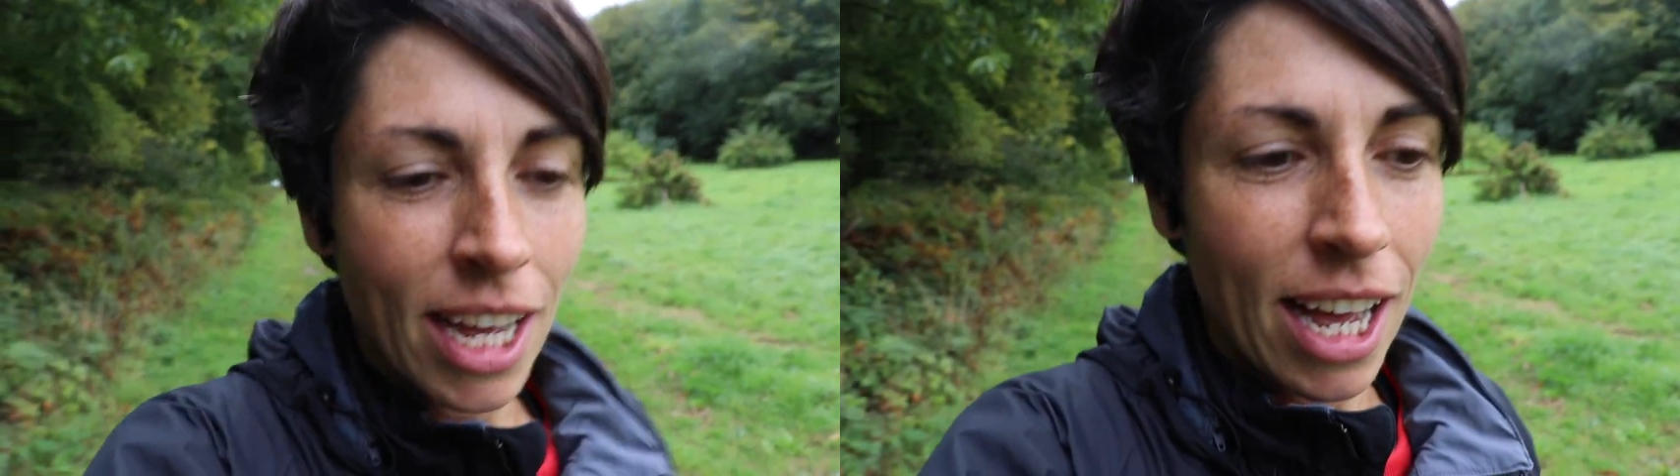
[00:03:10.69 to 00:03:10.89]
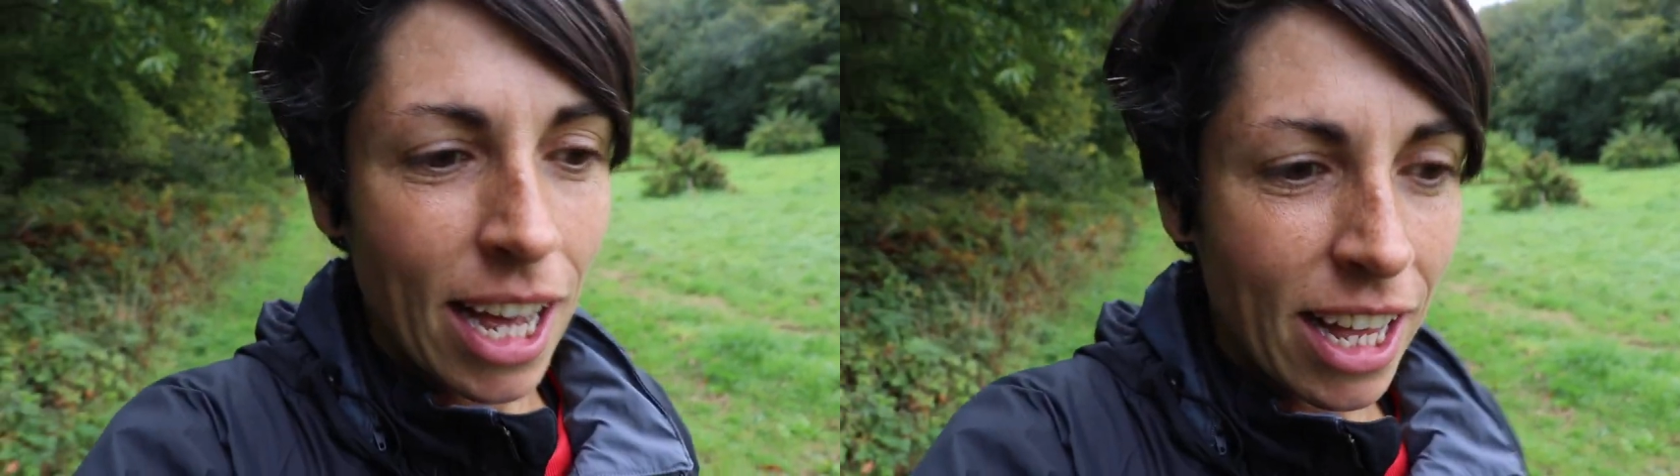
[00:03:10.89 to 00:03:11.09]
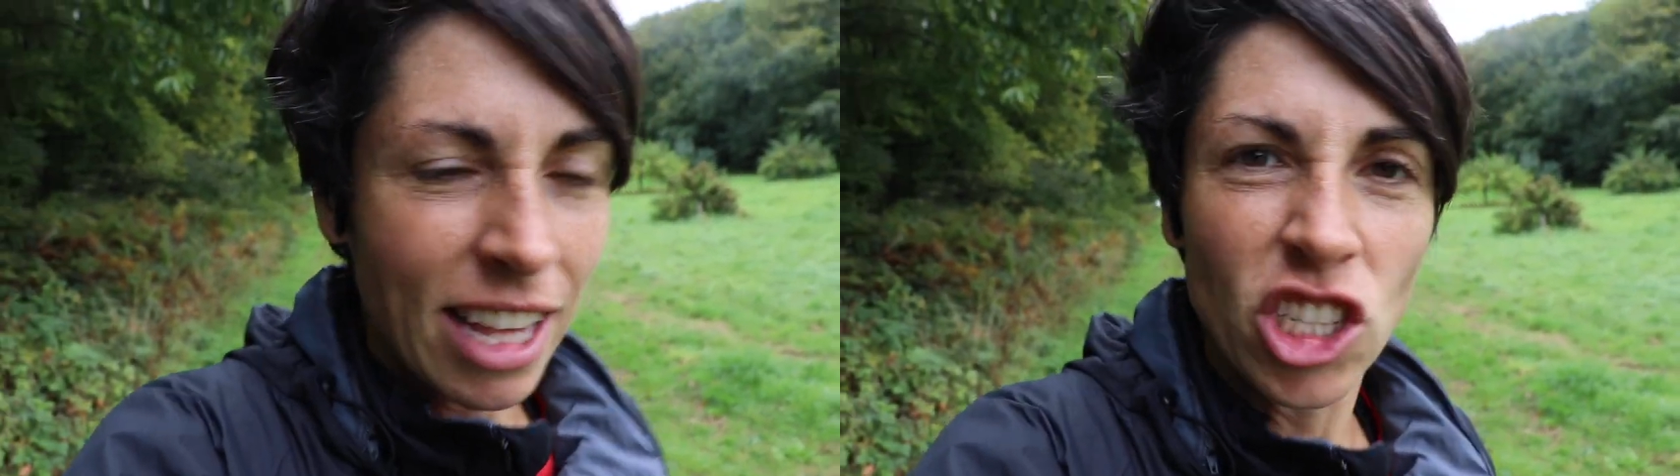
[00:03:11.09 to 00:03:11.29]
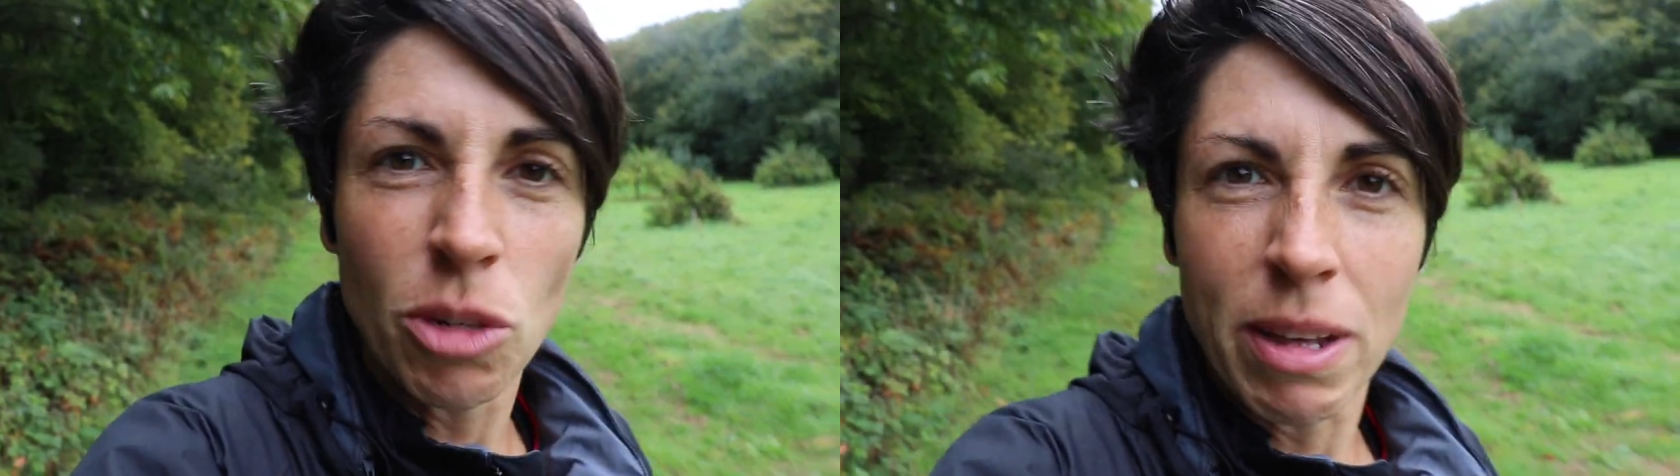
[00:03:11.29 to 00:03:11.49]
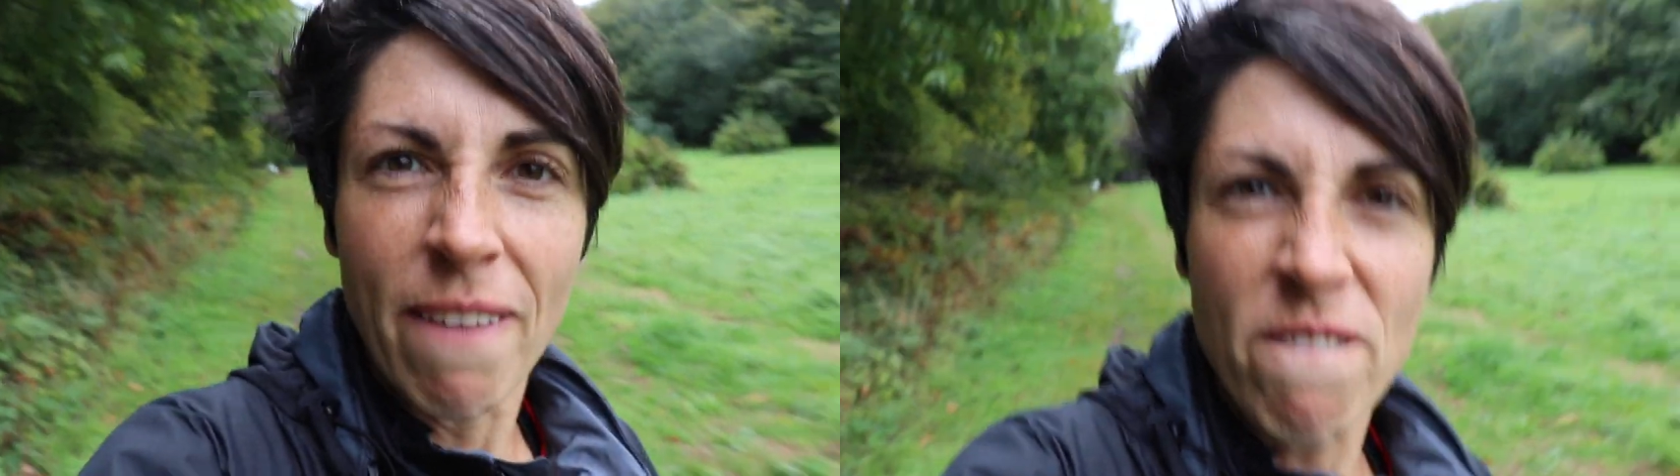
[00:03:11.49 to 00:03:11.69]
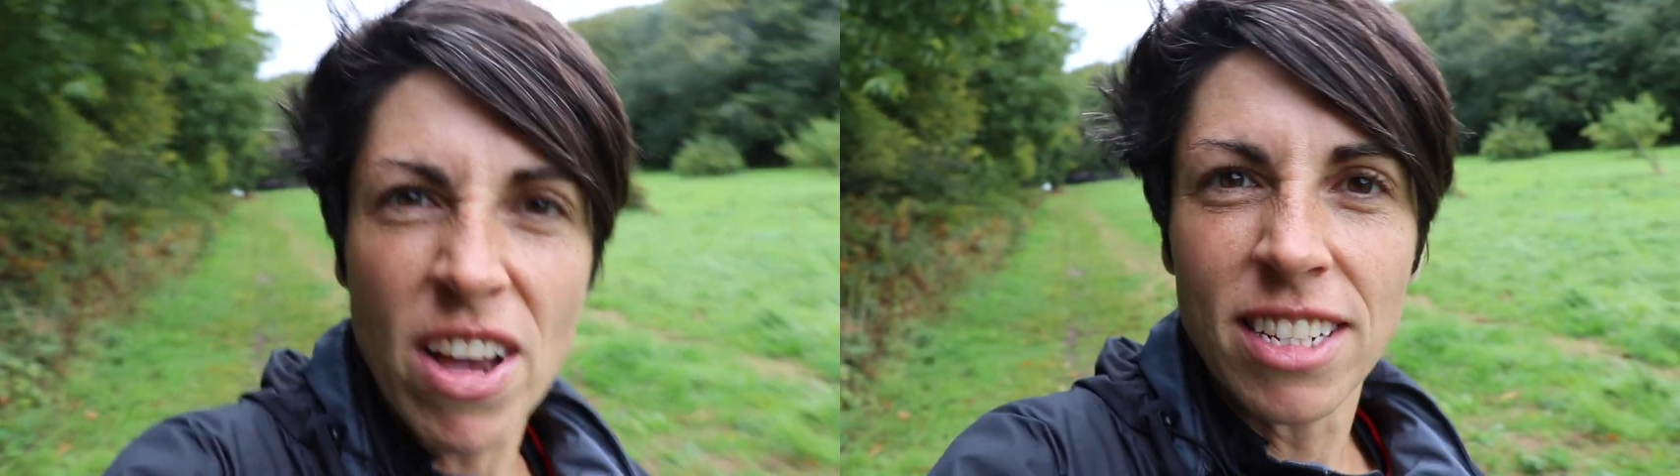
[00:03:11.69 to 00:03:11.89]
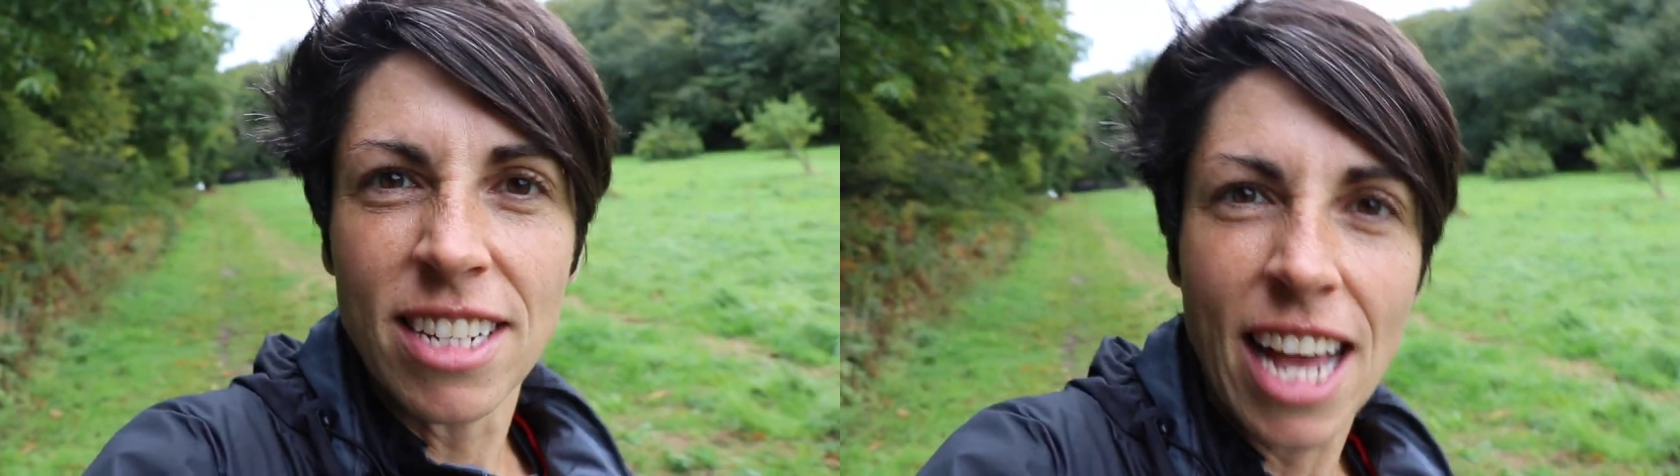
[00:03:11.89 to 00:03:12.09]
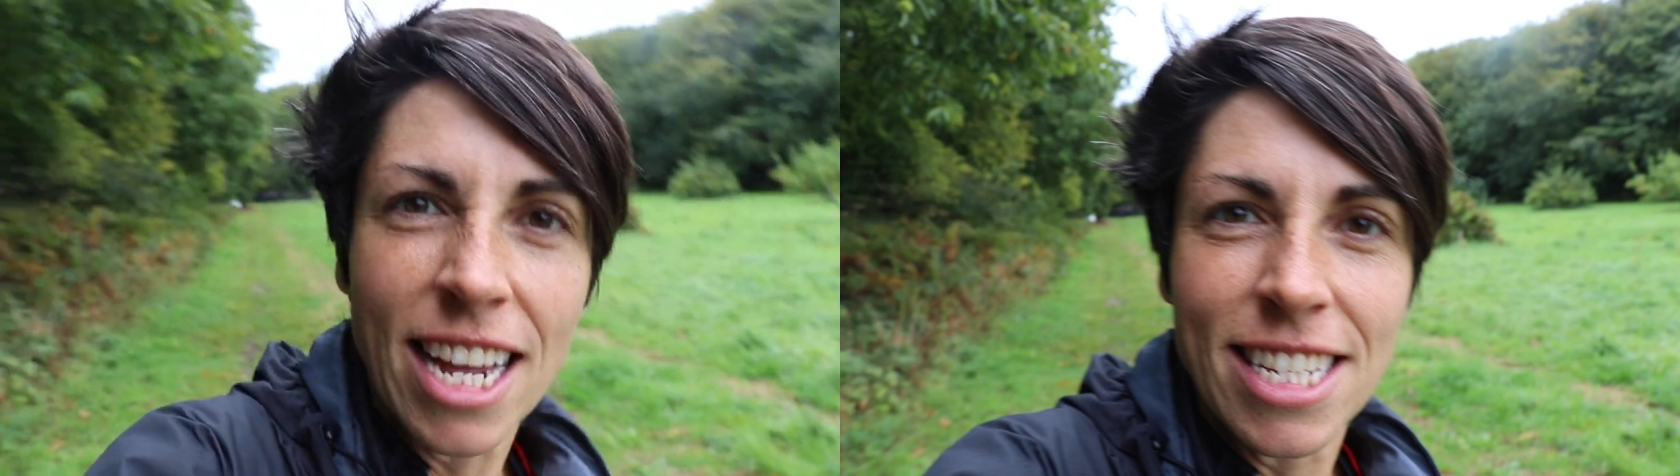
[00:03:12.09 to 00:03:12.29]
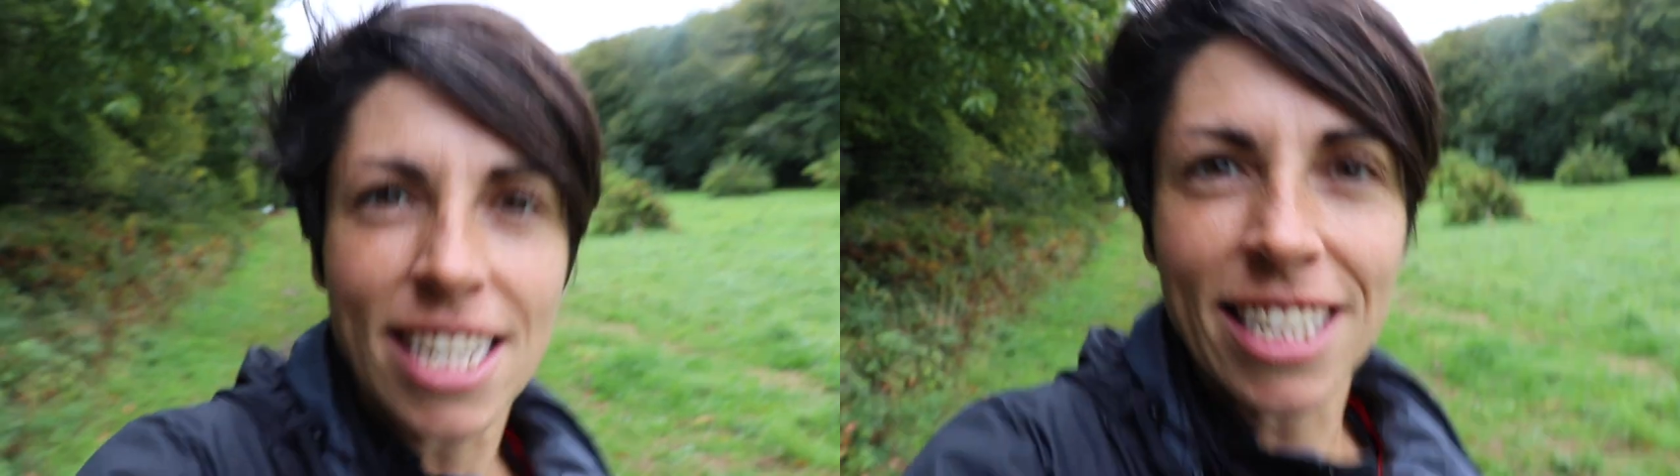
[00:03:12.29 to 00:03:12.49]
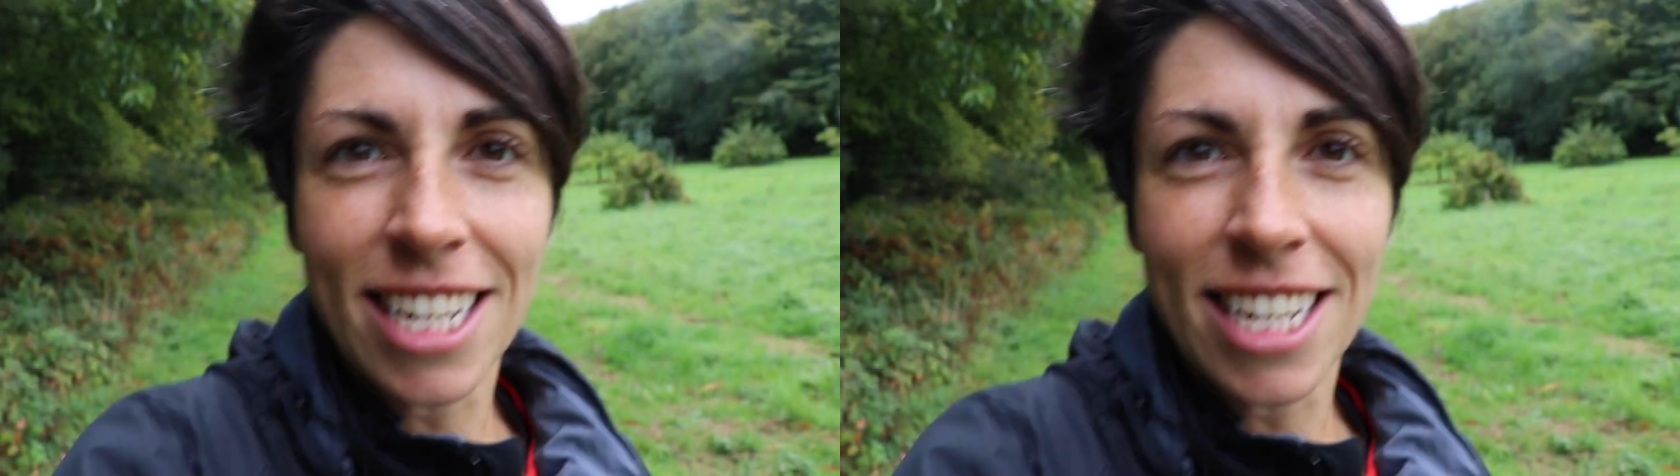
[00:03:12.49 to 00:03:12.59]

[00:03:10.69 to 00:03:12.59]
They should be investigated,